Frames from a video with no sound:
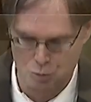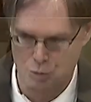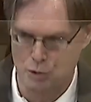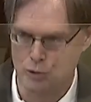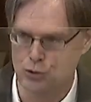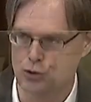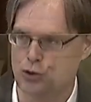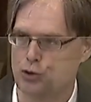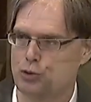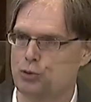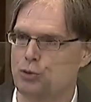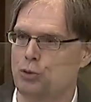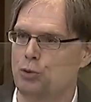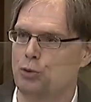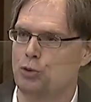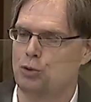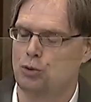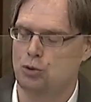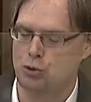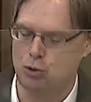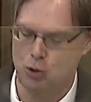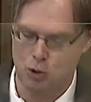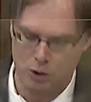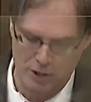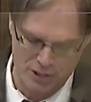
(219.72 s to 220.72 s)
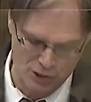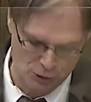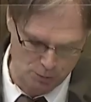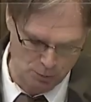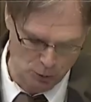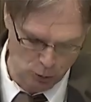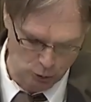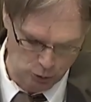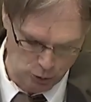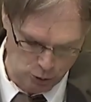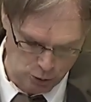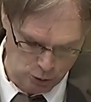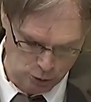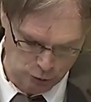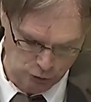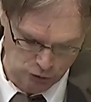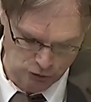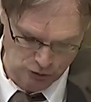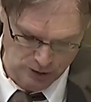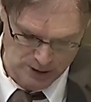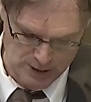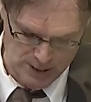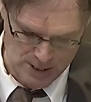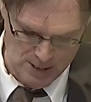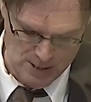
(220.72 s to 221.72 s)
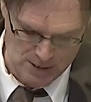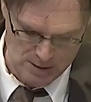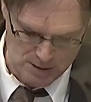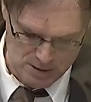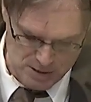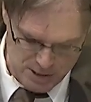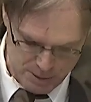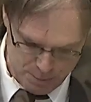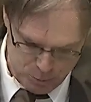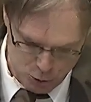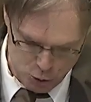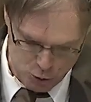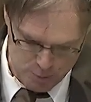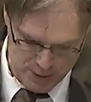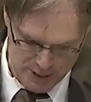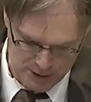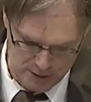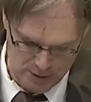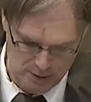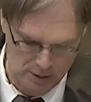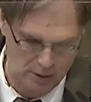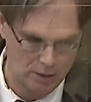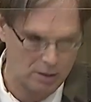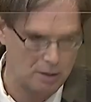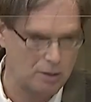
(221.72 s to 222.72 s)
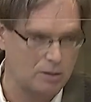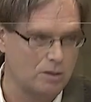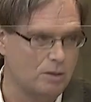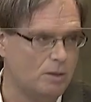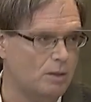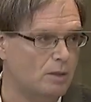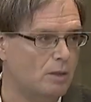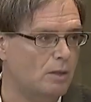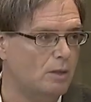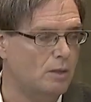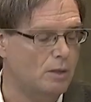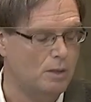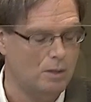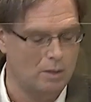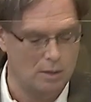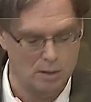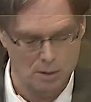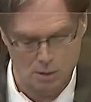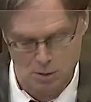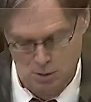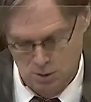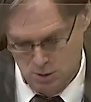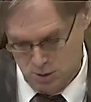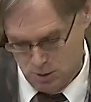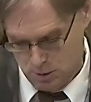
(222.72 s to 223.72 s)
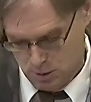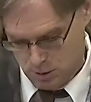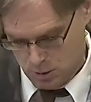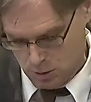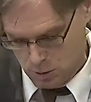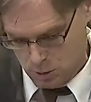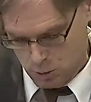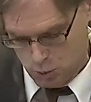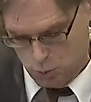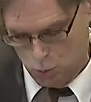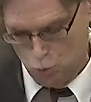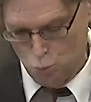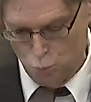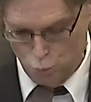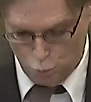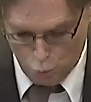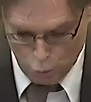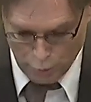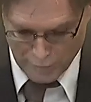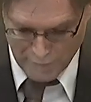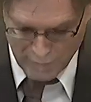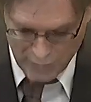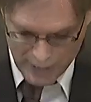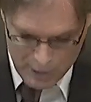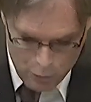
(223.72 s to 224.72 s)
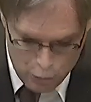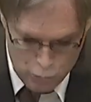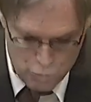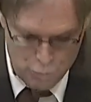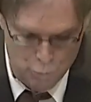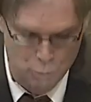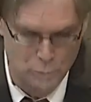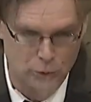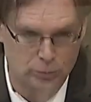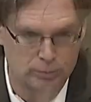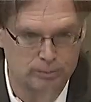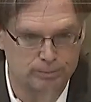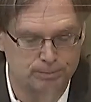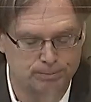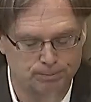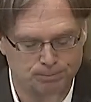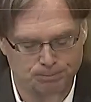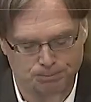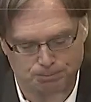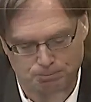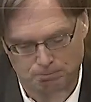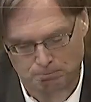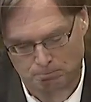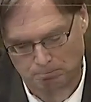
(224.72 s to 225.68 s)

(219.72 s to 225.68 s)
after several exchanges of diplomatic correspondence and or meetings.